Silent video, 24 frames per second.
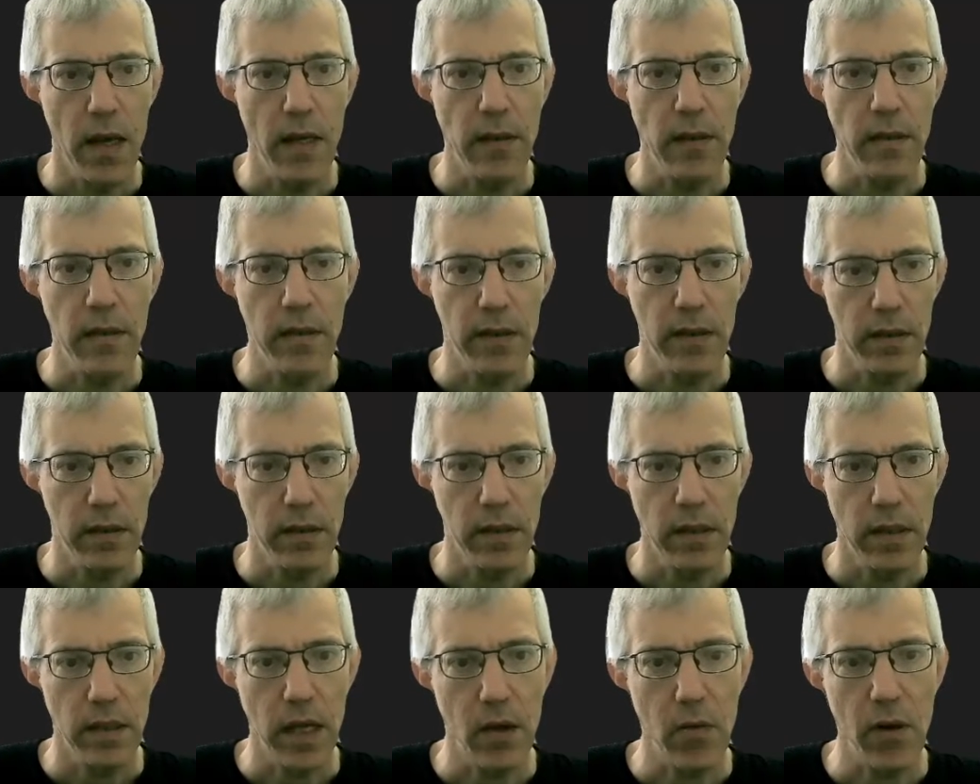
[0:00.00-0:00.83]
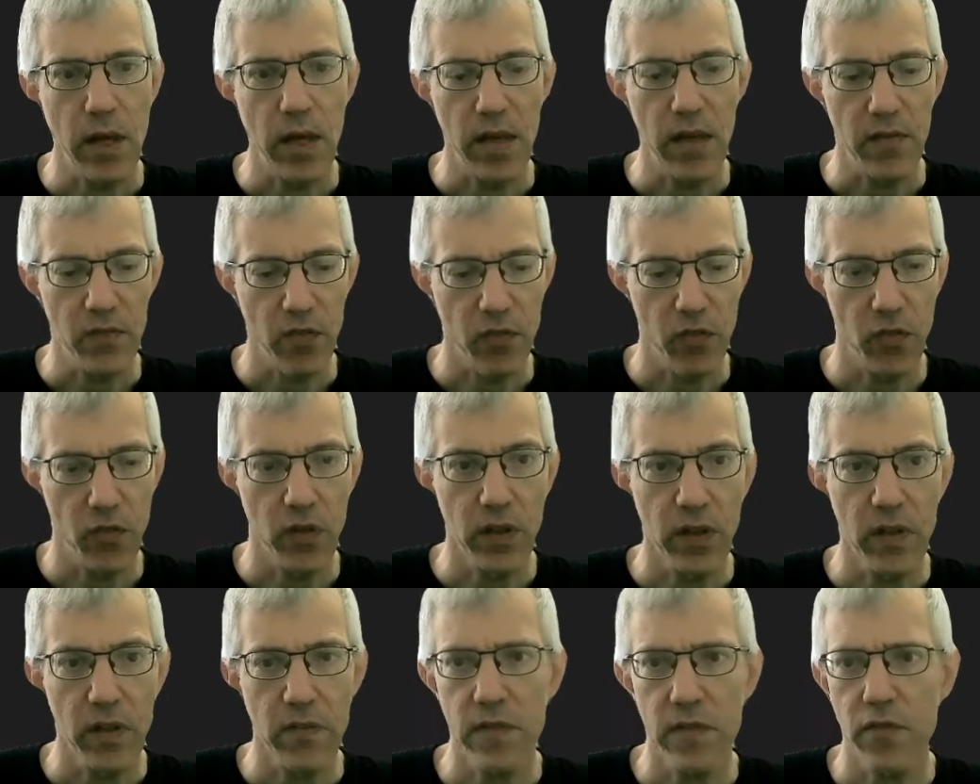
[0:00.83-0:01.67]
and now I have
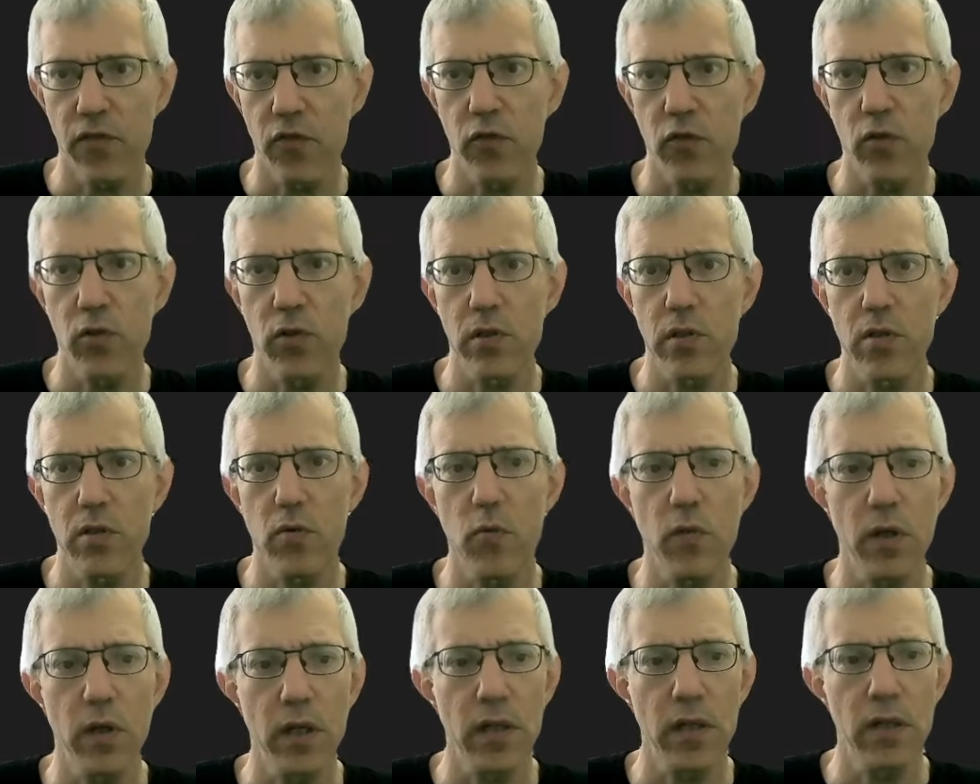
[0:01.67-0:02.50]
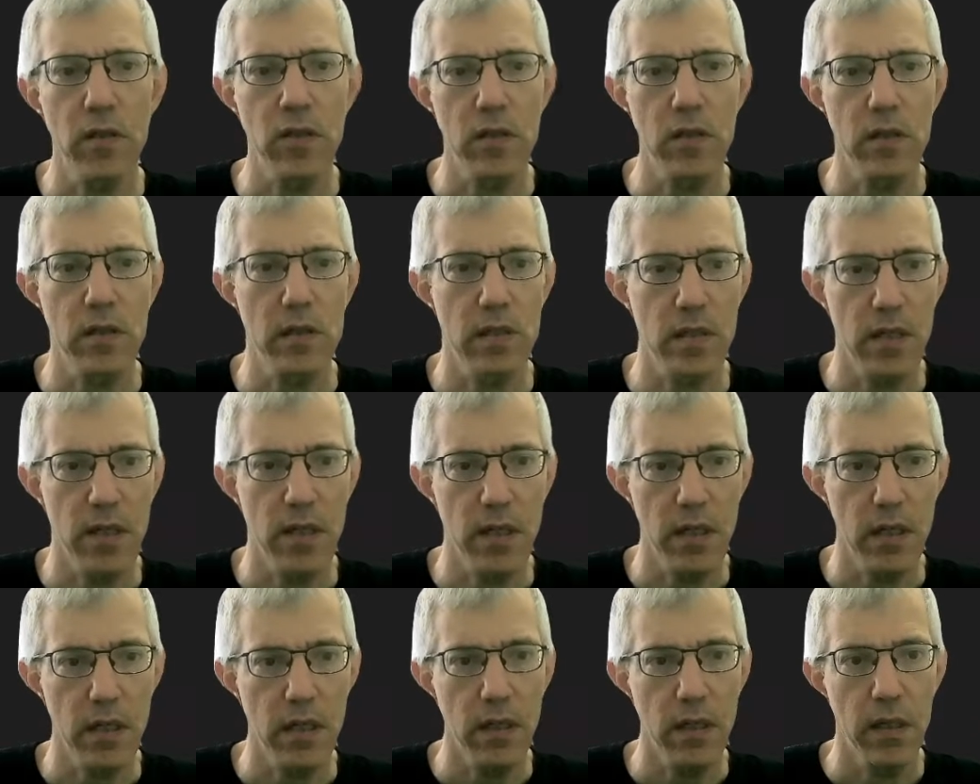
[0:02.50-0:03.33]
three divs. Of course, we cannot
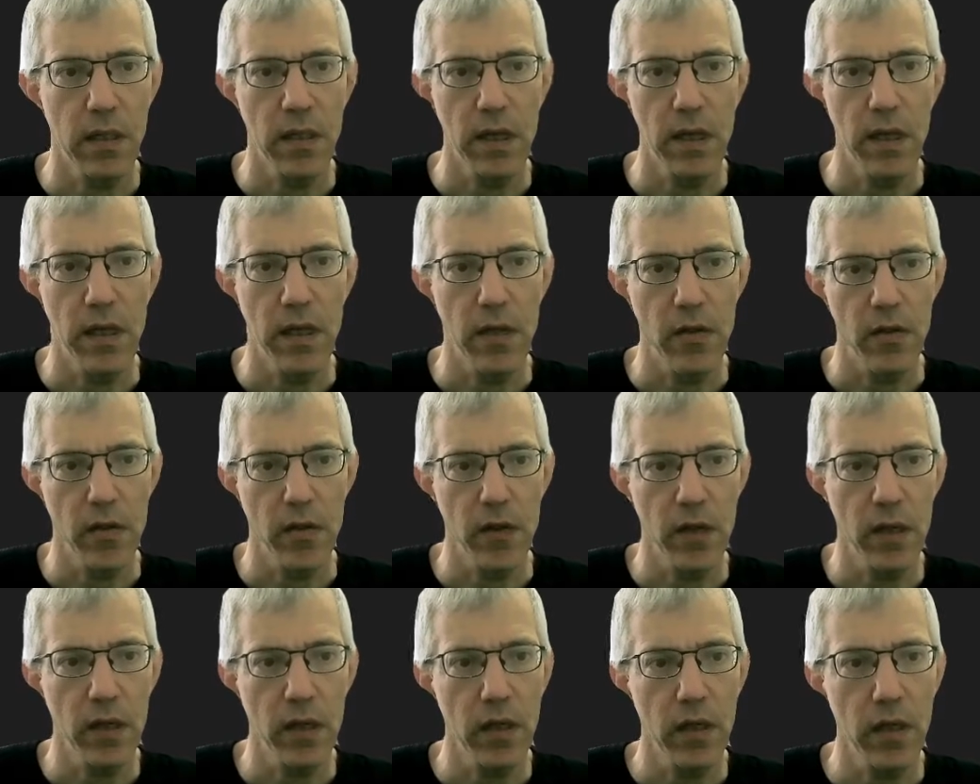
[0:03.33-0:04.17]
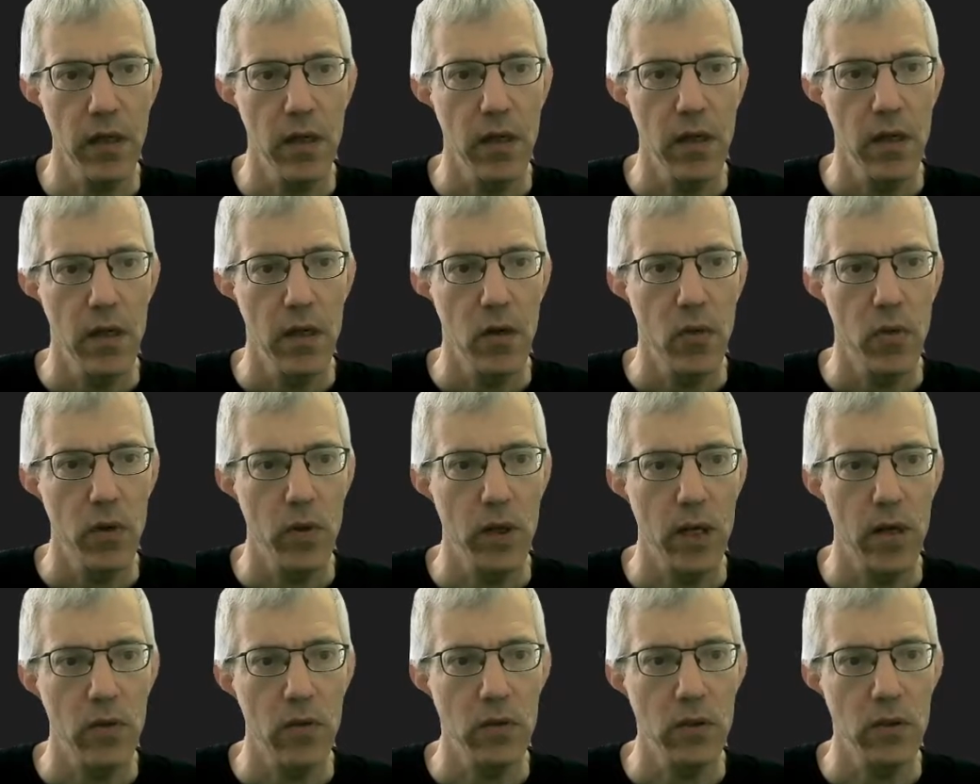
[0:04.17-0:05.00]
see anything.
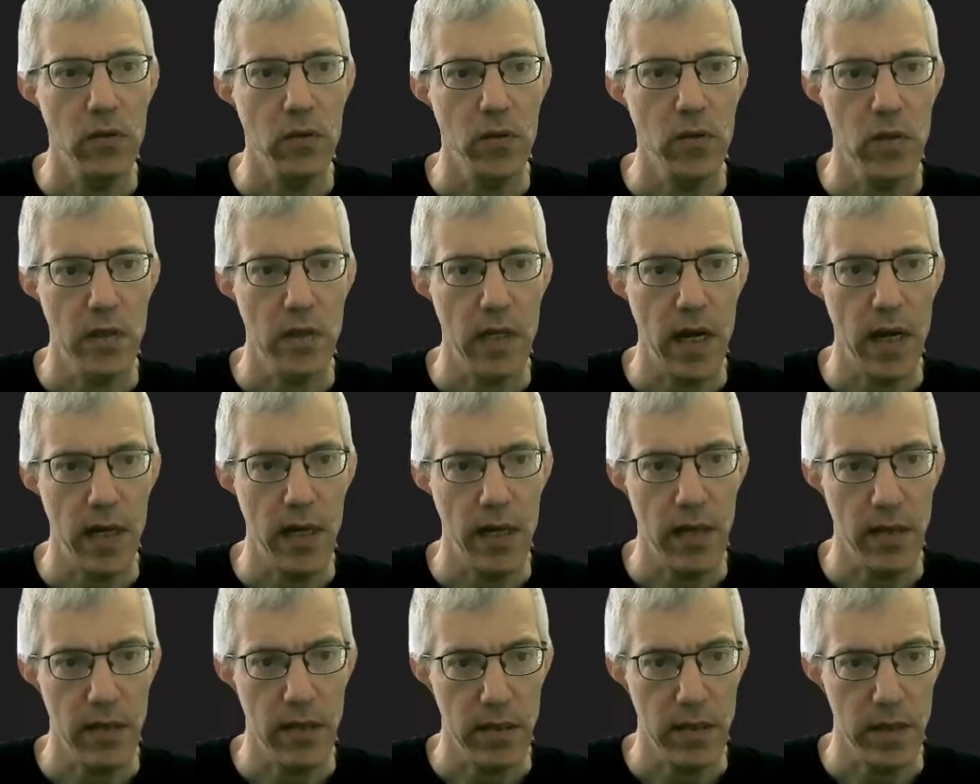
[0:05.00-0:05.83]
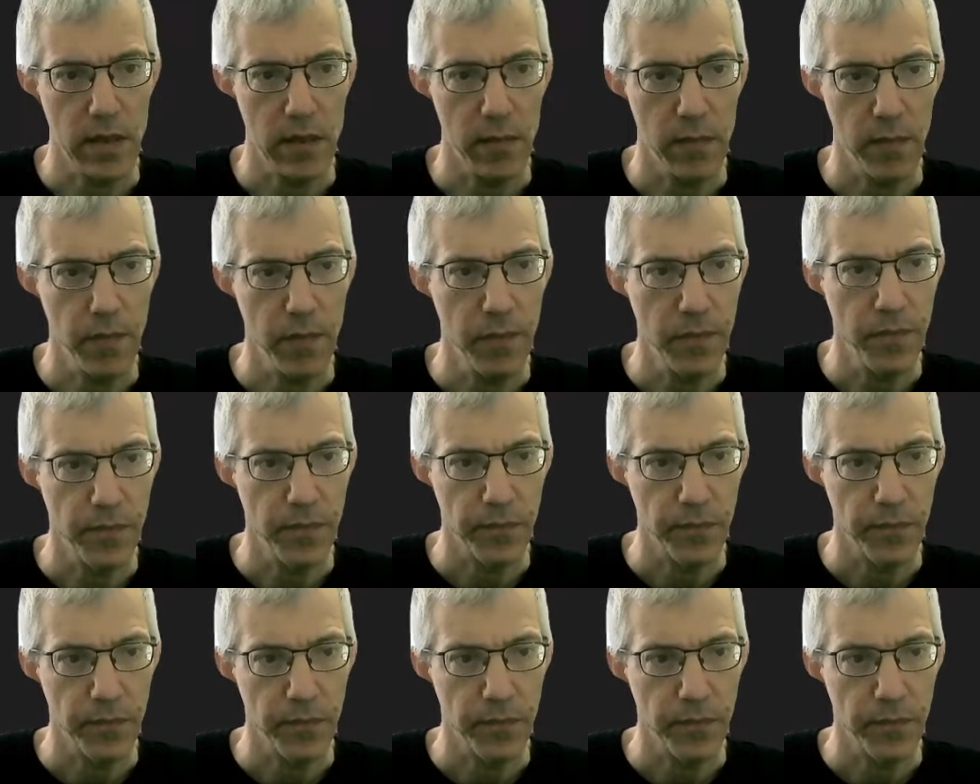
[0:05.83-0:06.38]
We now need to stylize them.